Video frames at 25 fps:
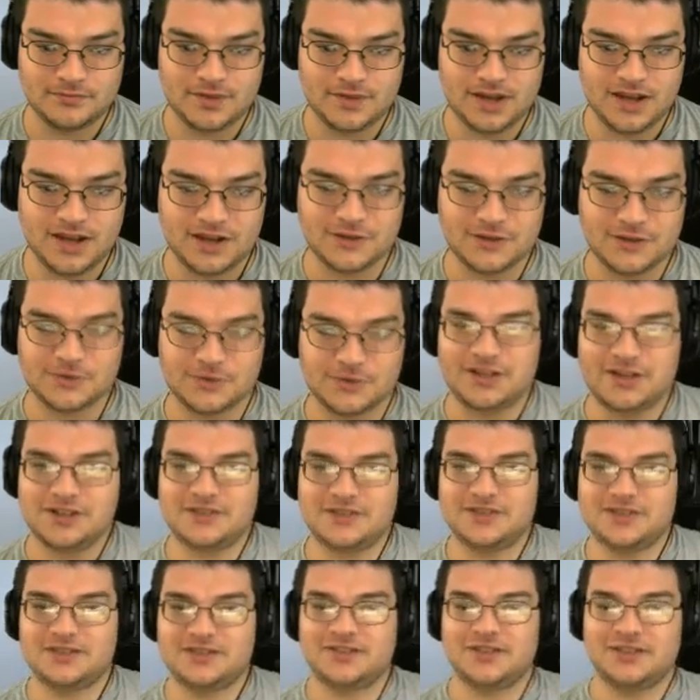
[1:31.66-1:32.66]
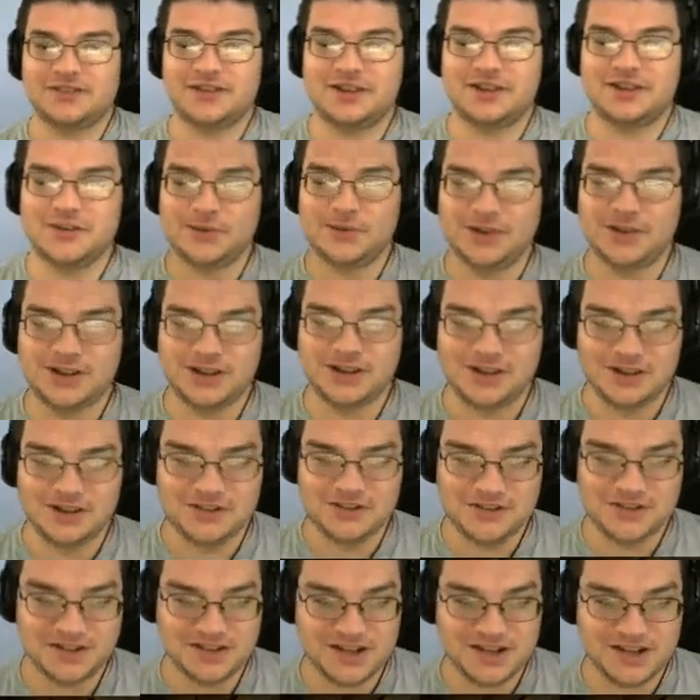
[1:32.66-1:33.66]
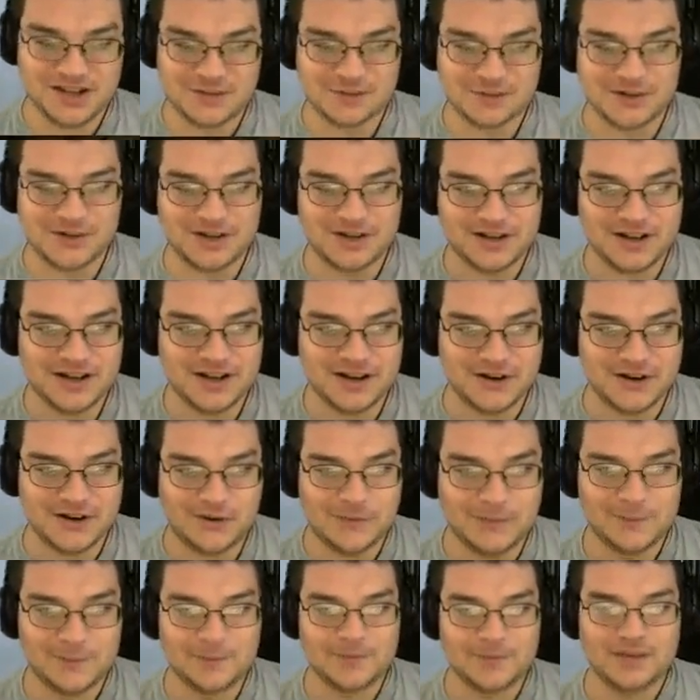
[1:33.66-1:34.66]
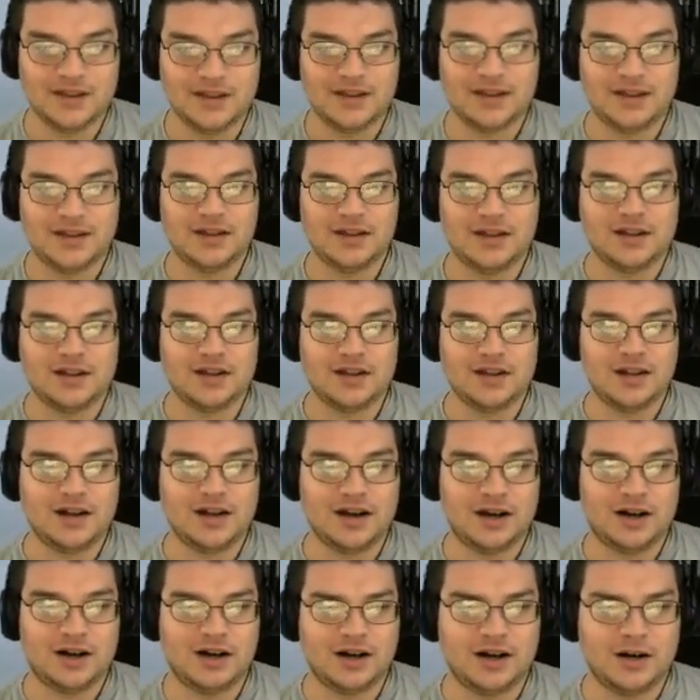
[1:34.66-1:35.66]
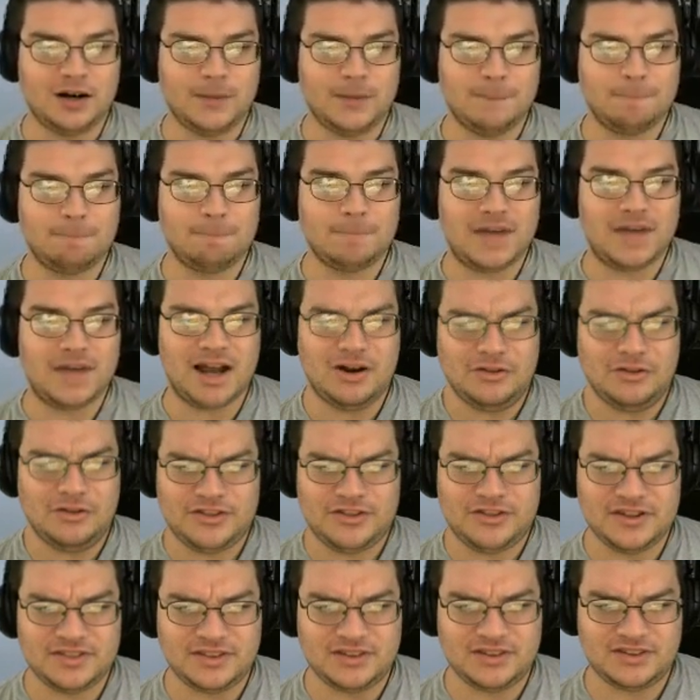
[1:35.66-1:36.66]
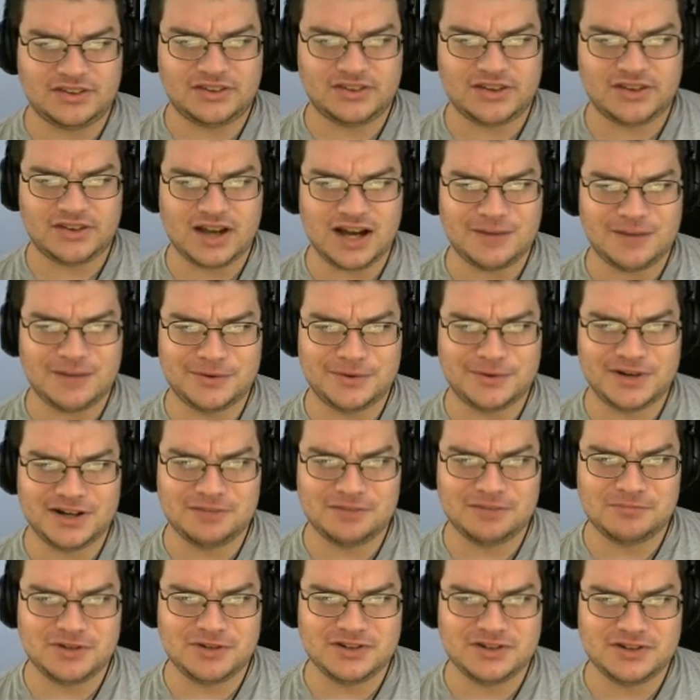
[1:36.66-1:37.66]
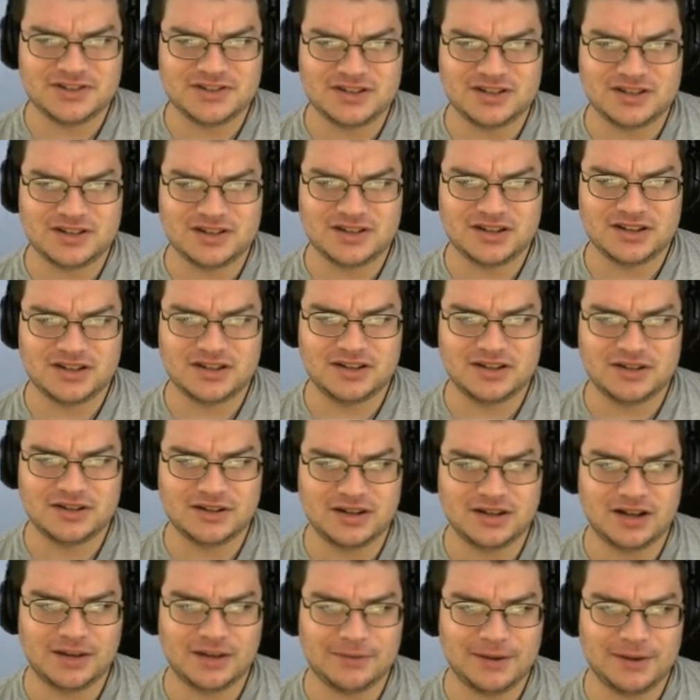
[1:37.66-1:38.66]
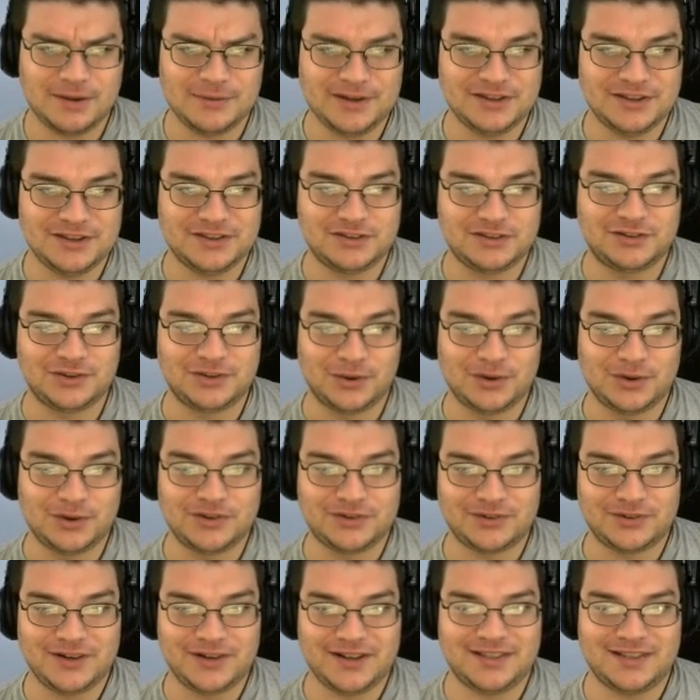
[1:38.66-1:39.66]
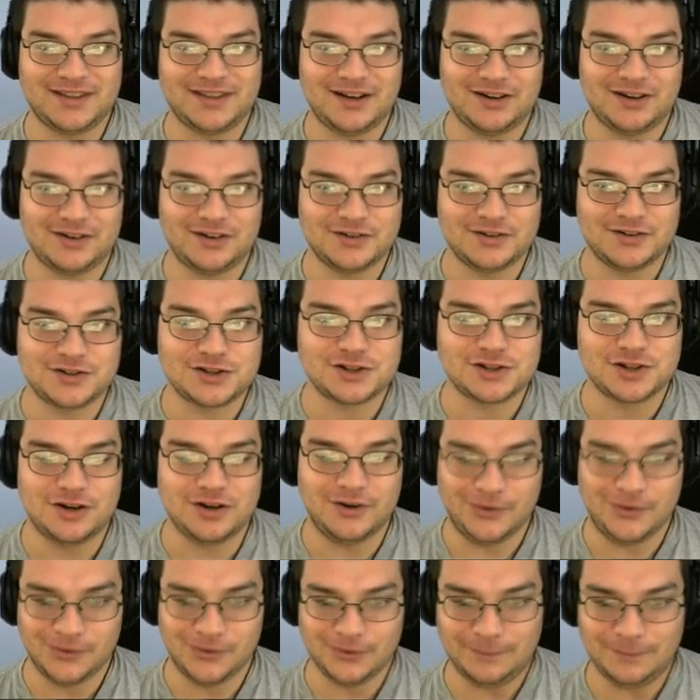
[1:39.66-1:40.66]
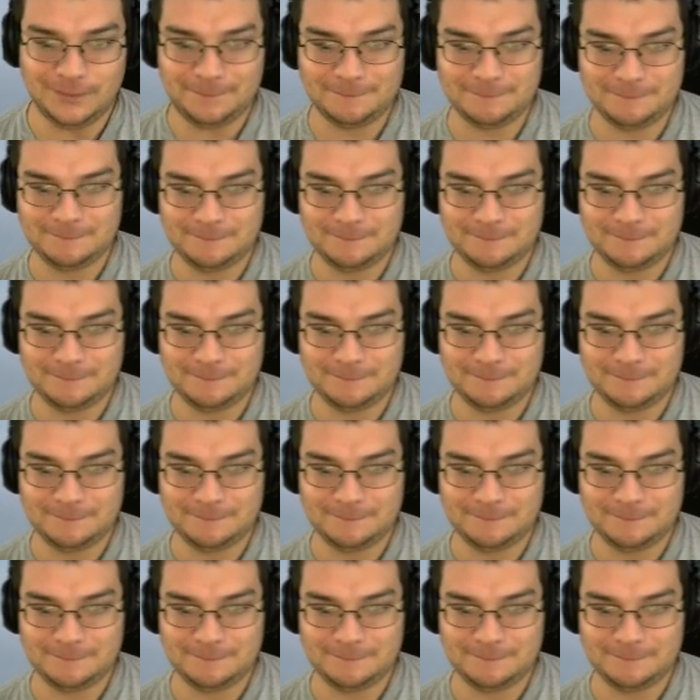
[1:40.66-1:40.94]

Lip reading: Anyways, here we are in the game right now. I don't think this is copyrighted music. I mean, the source right there is shown.